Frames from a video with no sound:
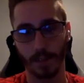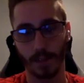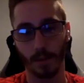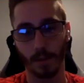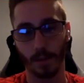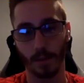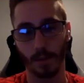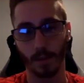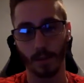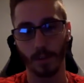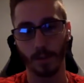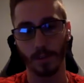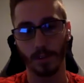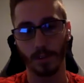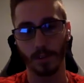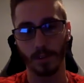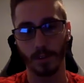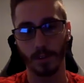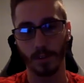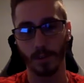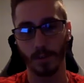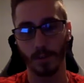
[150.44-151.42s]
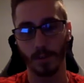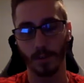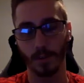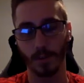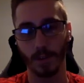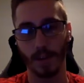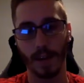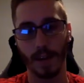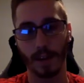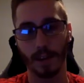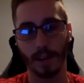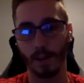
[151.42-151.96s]
chemicals to
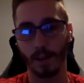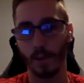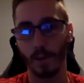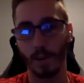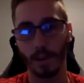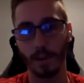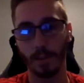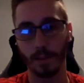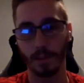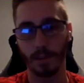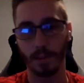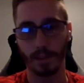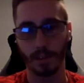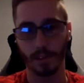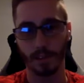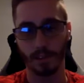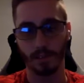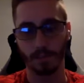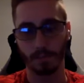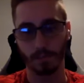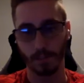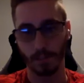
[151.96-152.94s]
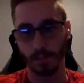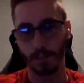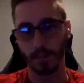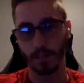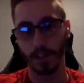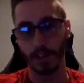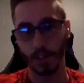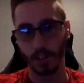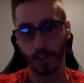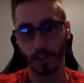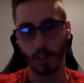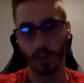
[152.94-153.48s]
react according because of
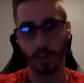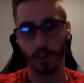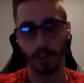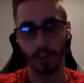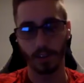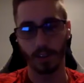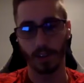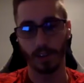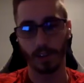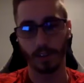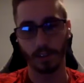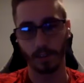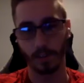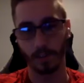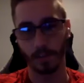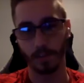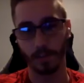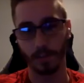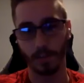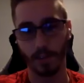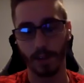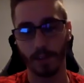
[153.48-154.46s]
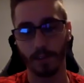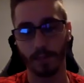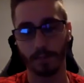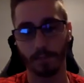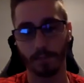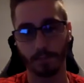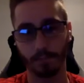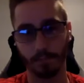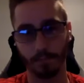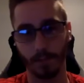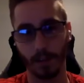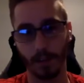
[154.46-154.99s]
change in charges. That so you can have
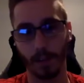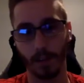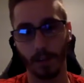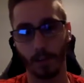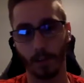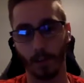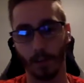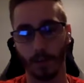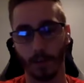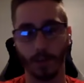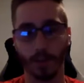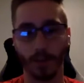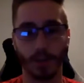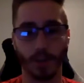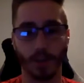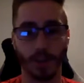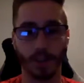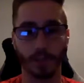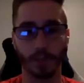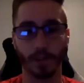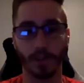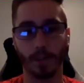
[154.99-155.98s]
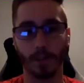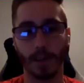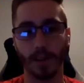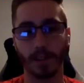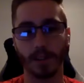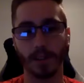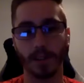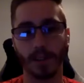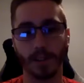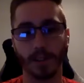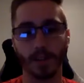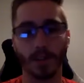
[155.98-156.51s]
more neurotransmitter pass
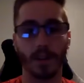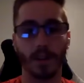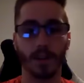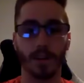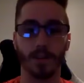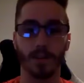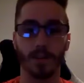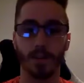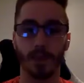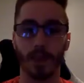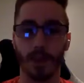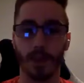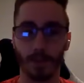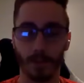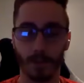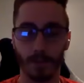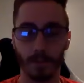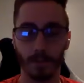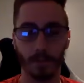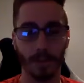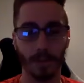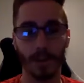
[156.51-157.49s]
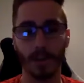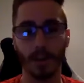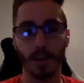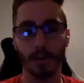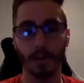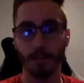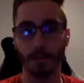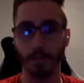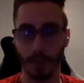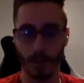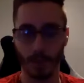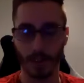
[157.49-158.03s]
the next neuron. You do that over
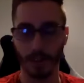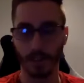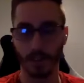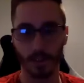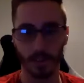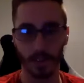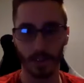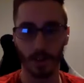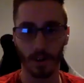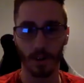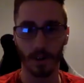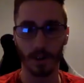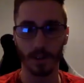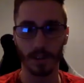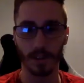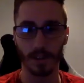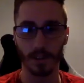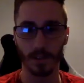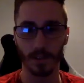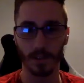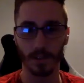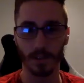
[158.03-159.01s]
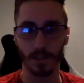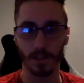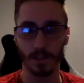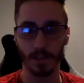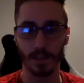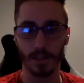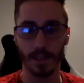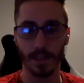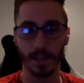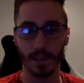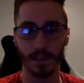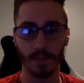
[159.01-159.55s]
millions of neurons, and you
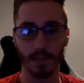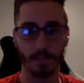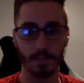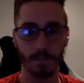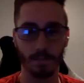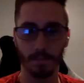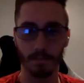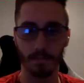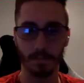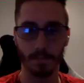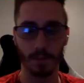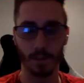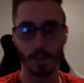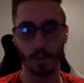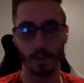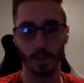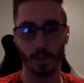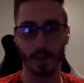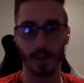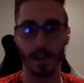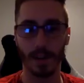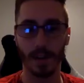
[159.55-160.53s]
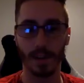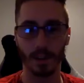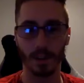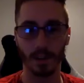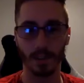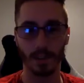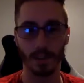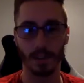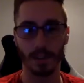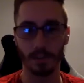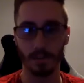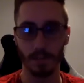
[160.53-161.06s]
can get physical
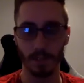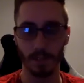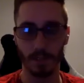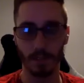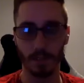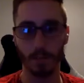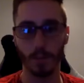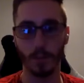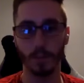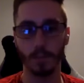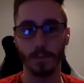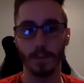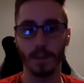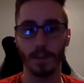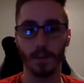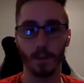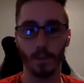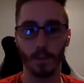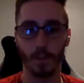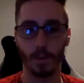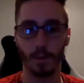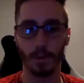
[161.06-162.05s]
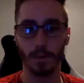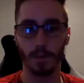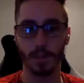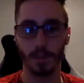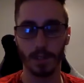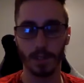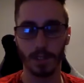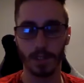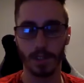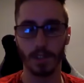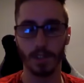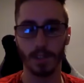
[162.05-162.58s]
reactions that lead to movement or
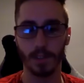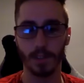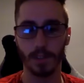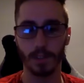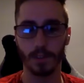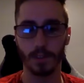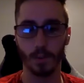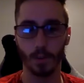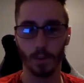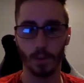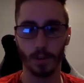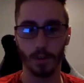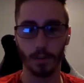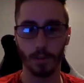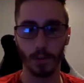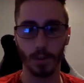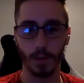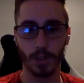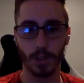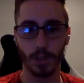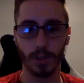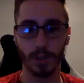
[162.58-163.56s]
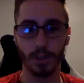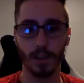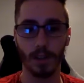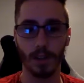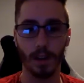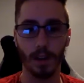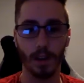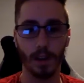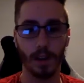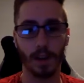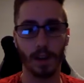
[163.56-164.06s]
sensations or emotions.